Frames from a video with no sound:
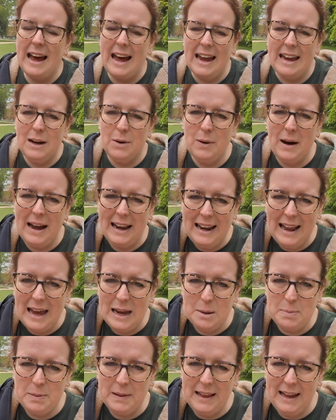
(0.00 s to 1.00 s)
I quite
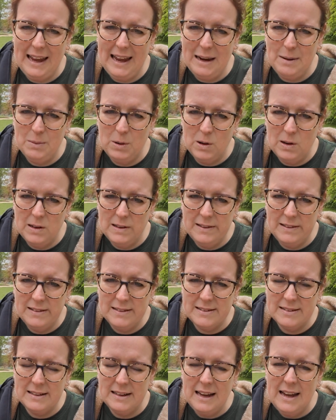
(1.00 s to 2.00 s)
like plain
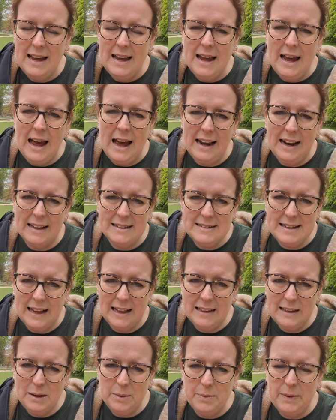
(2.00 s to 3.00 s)
ones, and I'll
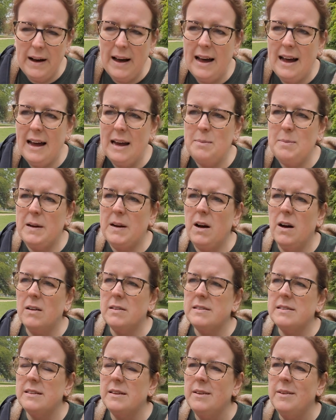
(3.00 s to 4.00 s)
tell you why.
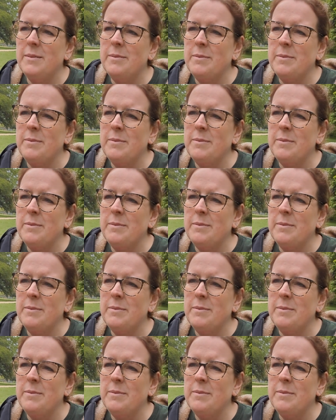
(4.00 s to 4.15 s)
Because